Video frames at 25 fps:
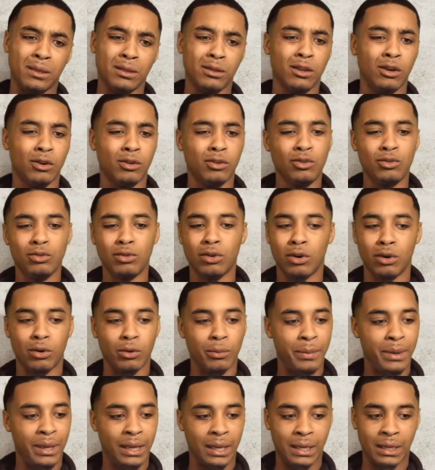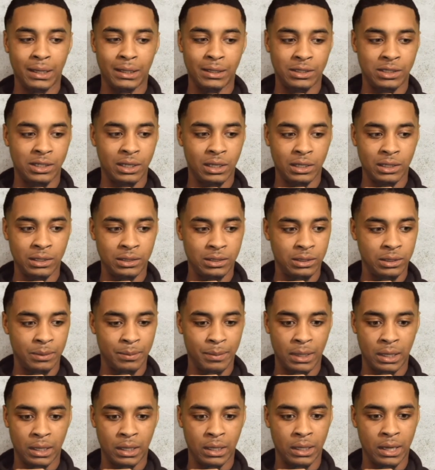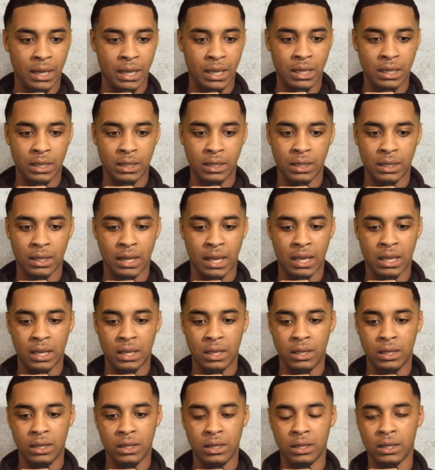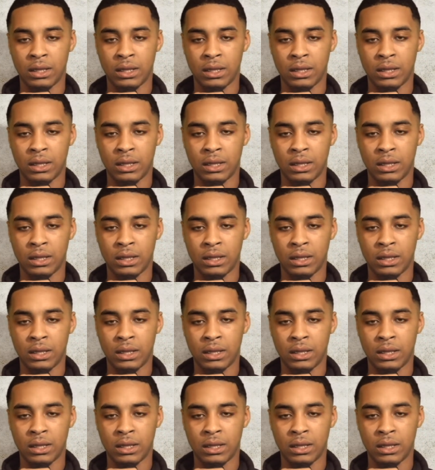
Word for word: no, you know, man, jealousy, man. They they